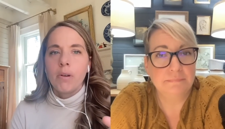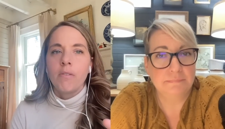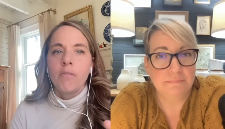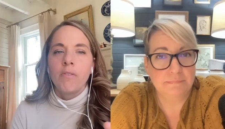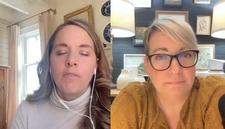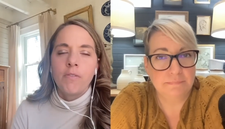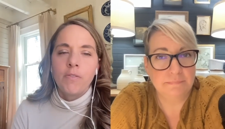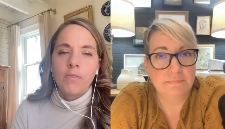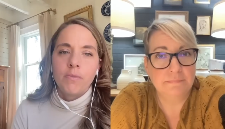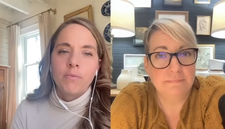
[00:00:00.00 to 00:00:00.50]
Speaker 1: of
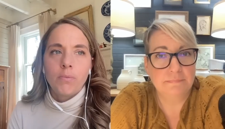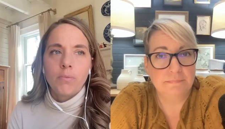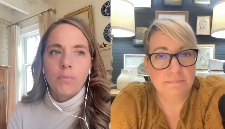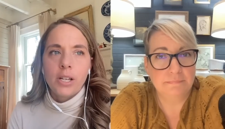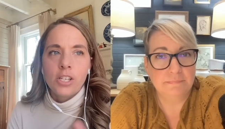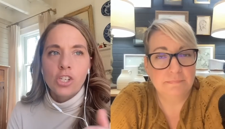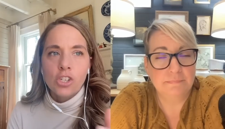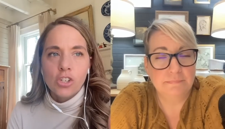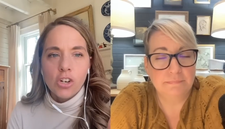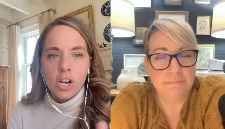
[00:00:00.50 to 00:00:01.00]

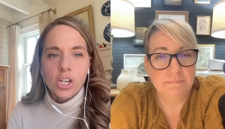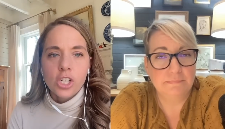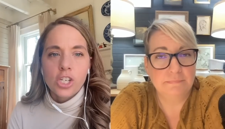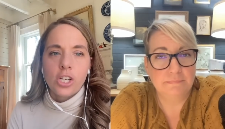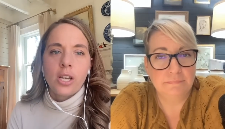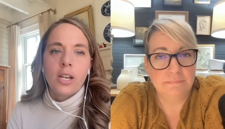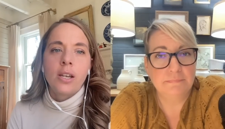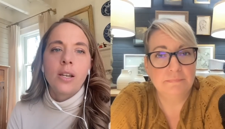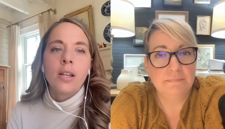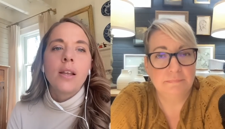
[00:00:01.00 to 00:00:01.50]

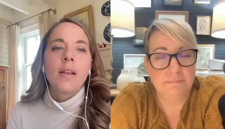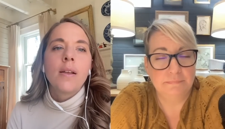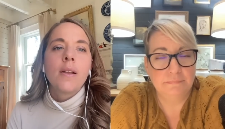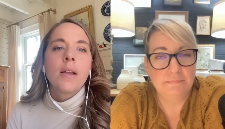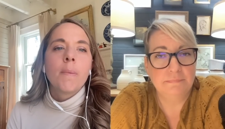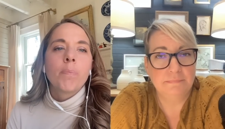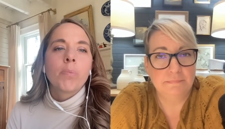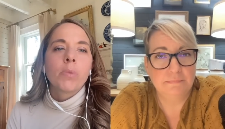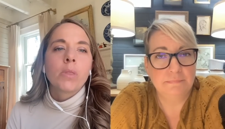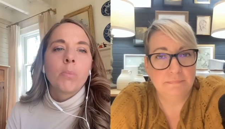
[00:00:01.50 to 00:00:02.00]
instruction.
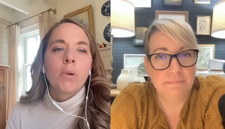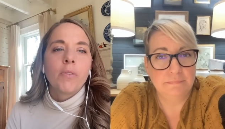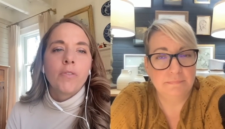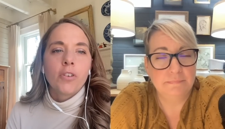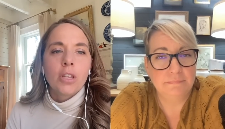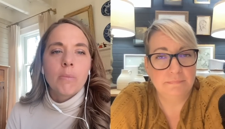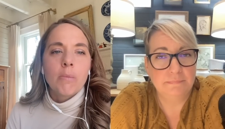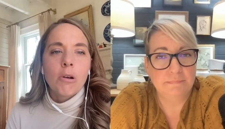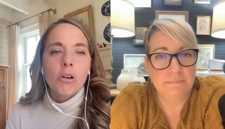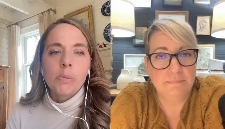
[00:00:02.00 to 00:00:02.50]
But for
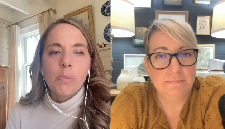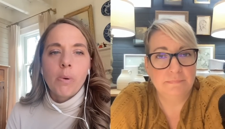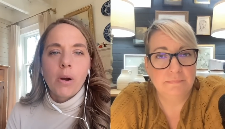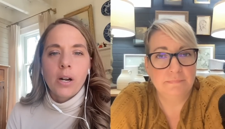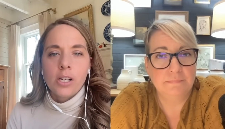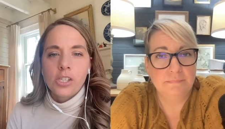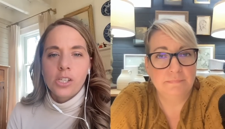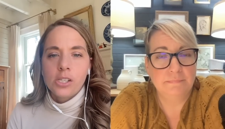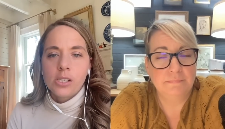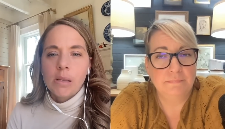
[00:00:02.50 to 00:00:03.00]
the most part,
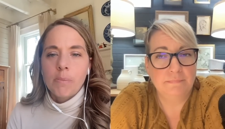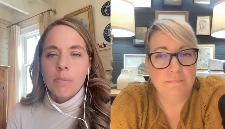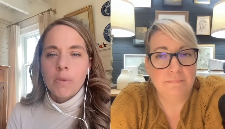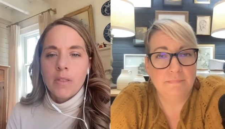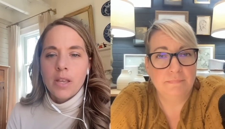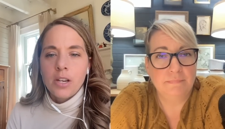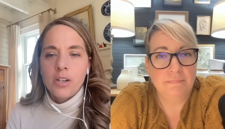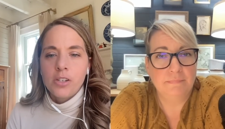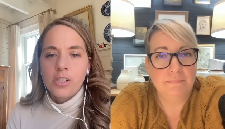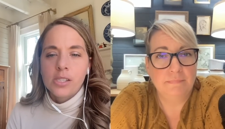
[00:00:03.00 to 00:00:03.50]
it's just something that
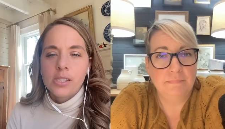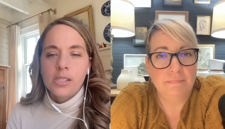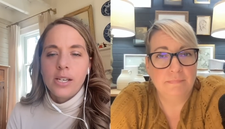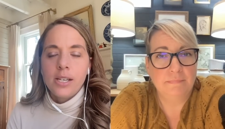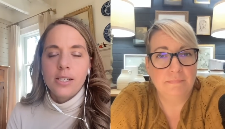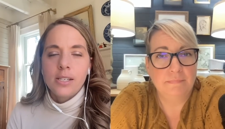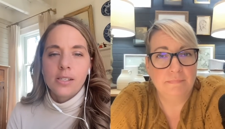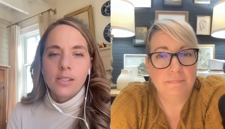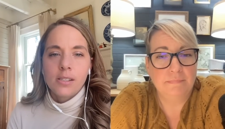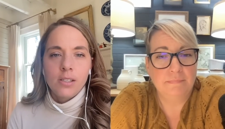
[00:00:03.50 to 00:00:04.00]
you just need
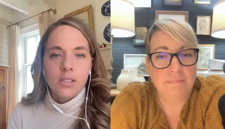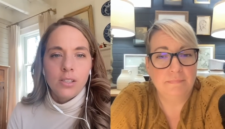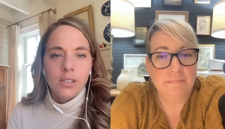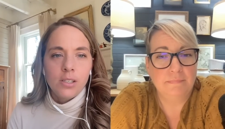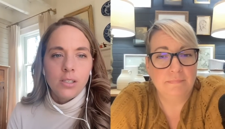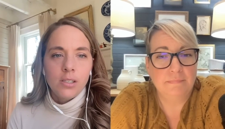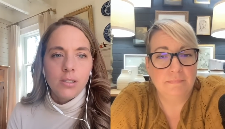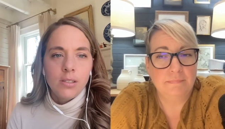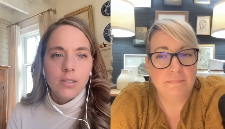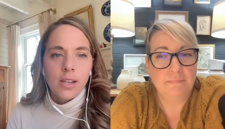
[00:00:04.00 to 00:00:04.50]
to
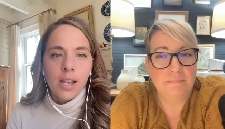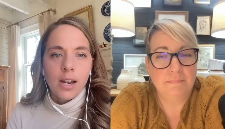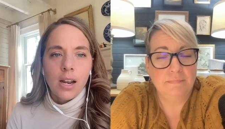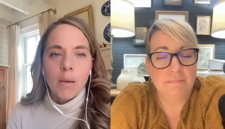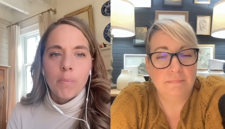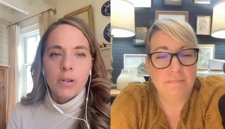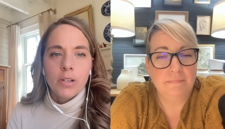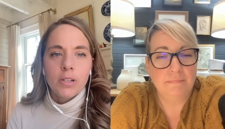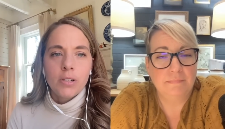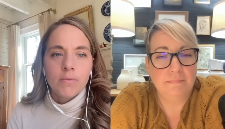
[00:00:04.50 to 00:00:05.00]
get up
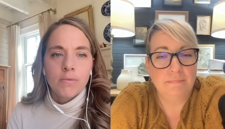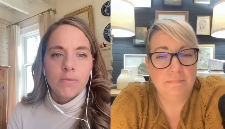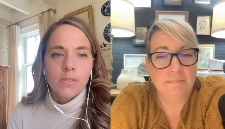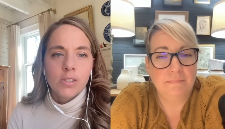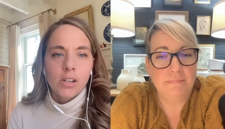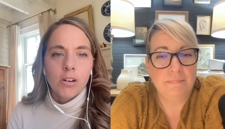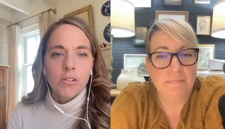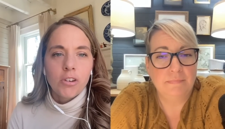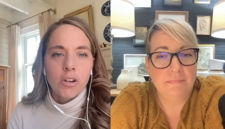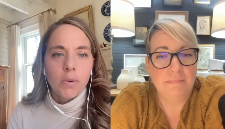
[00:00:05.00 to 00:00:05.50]
and
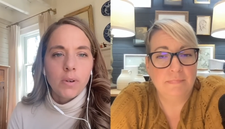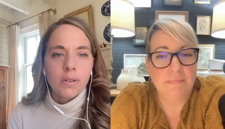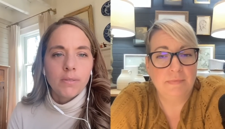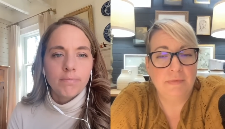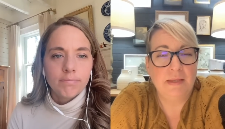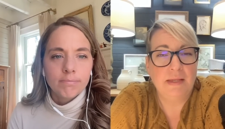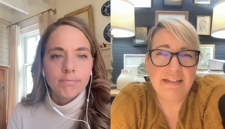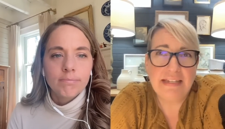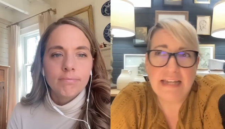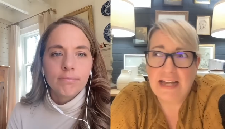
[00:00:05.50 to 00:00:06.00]
start doing.
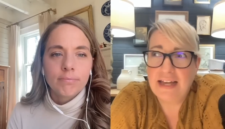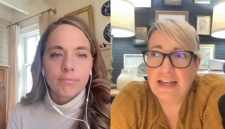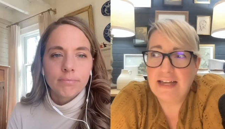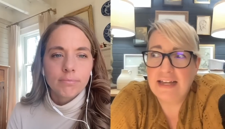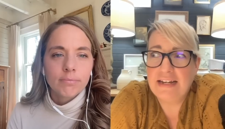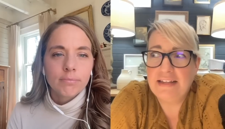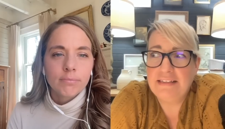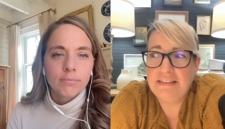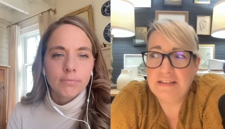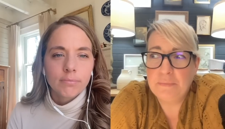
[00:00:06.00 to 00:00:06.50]
Speaker 2: Yeah. And
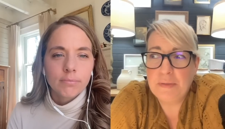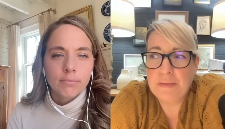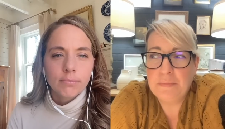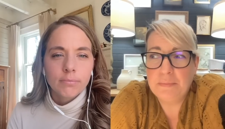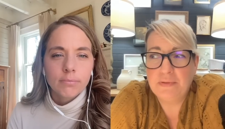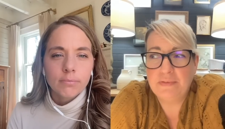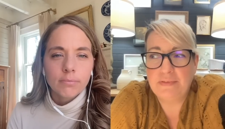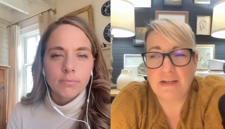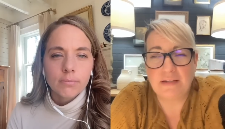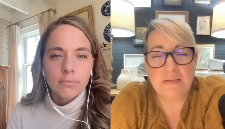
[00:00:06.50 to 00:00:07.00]
I think
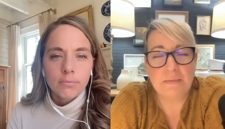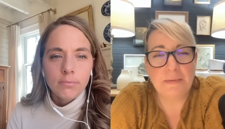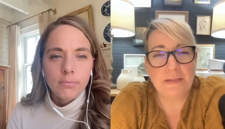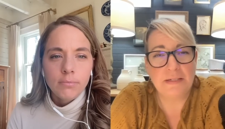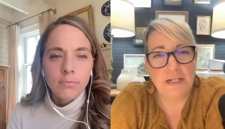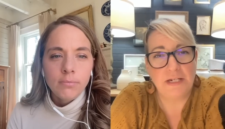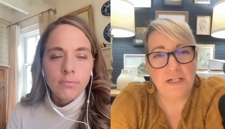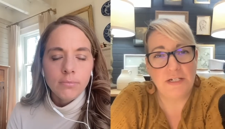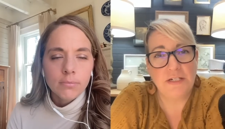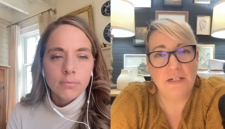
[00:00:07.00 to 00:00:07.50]
people's
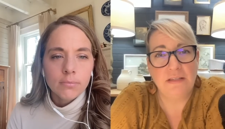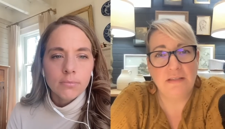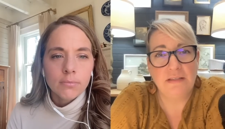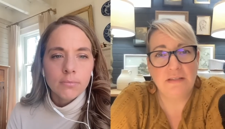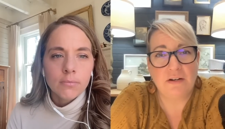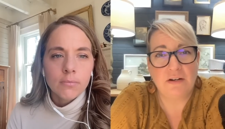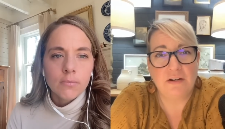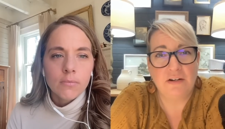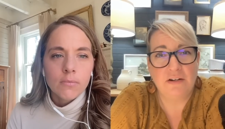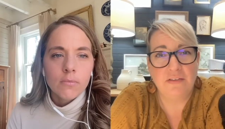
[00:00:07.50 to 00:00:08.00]
expectations
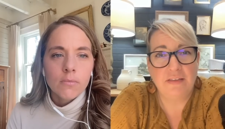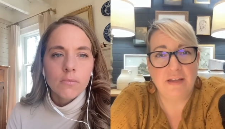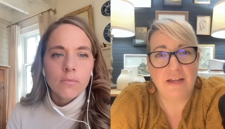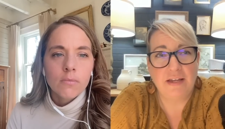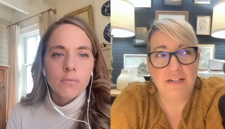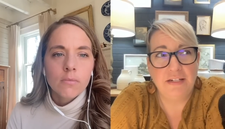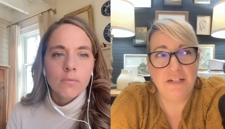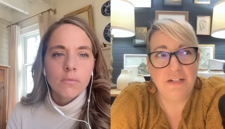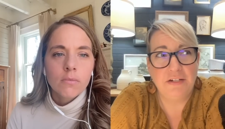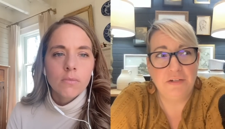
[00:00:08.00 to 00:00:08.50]
are
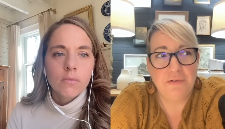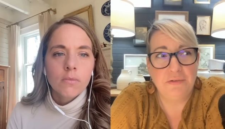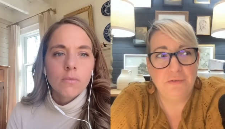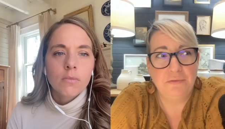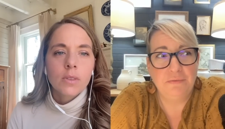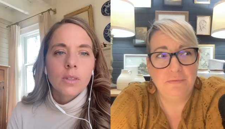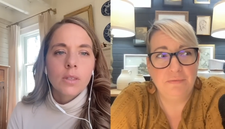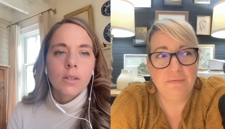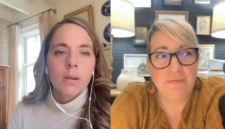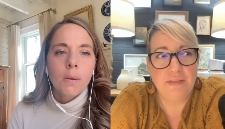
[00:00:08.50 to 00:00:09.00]
that, you
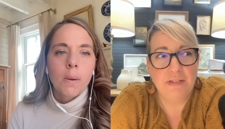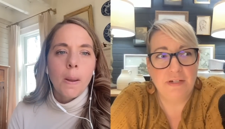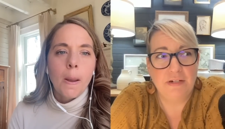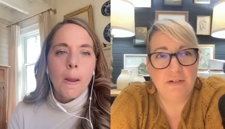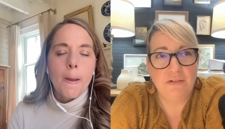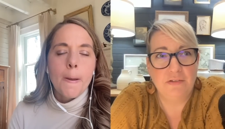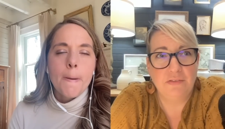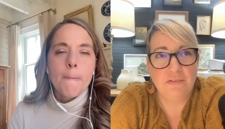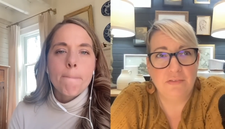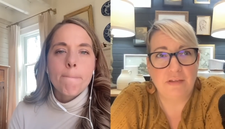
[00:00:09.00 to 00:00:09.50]
know,
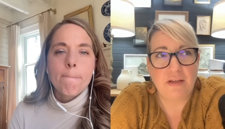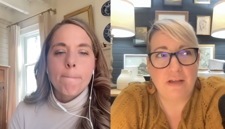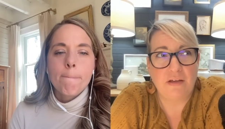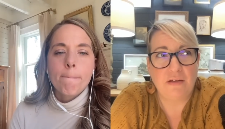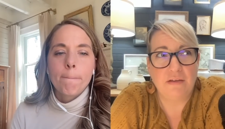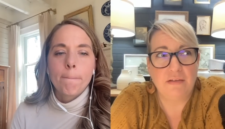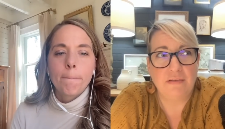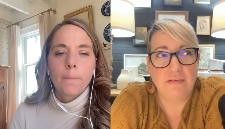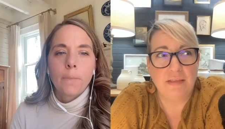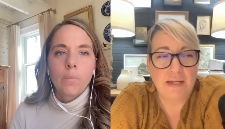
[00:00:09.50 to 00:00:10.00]
there's a, uh,
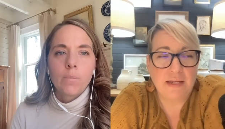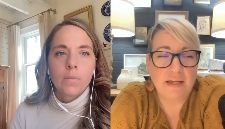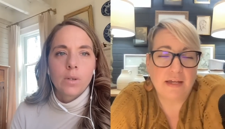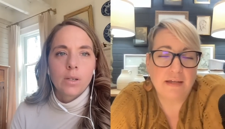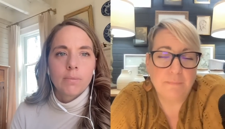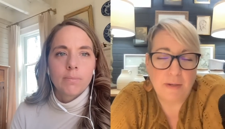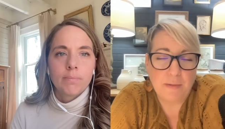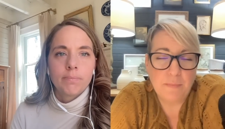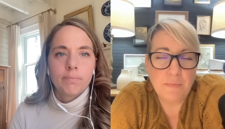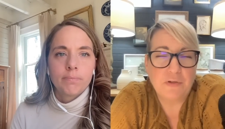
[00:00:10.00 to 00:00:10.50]
like
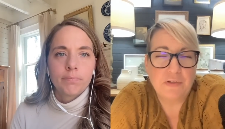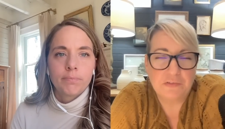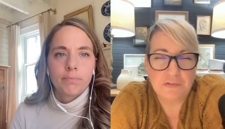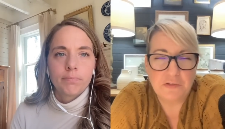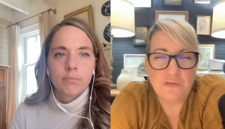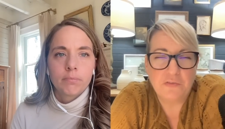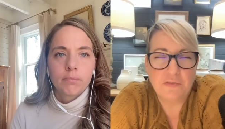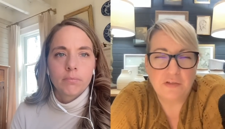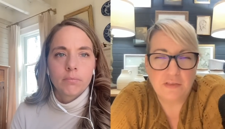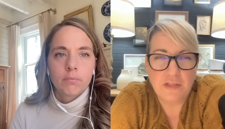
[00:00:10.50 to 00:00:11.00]
my book is
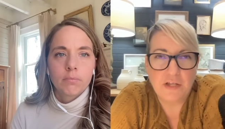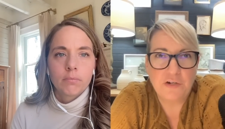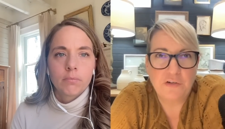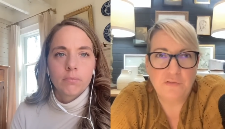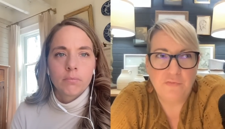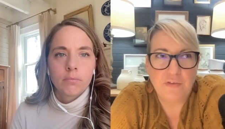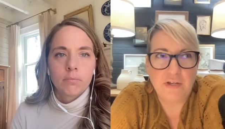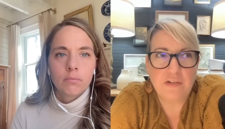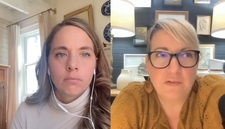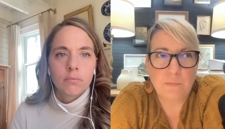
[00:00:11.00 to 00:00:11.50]
called The Clutter
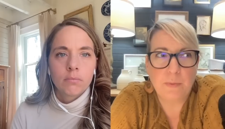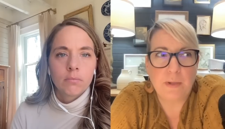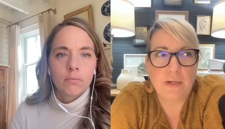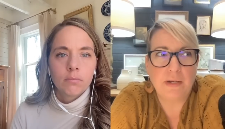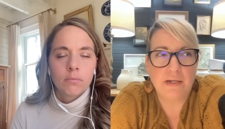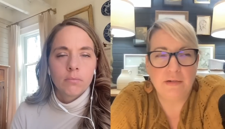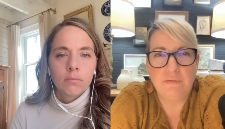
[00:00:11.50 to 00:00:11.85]
Fix, but